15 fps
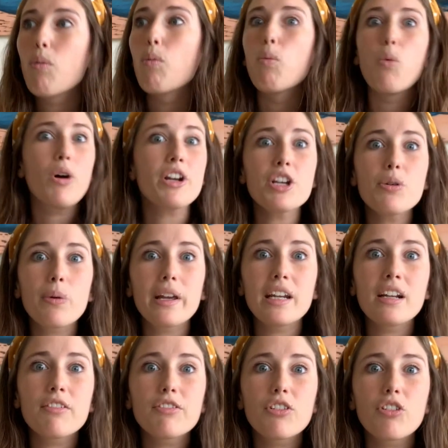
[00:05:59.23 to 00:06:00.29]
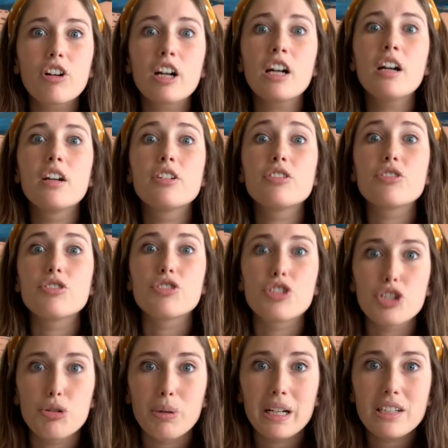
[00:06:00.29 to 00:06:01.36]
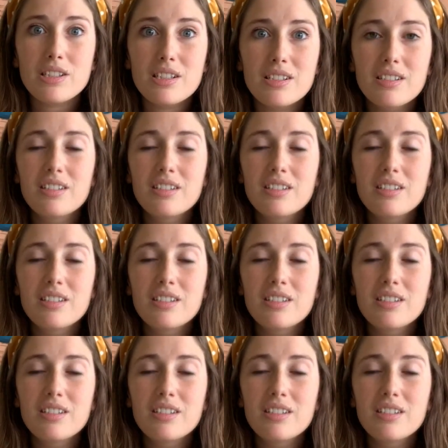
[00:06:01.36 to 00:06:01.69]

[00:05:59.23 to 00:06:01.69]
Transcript: What are you waiting for? Do it.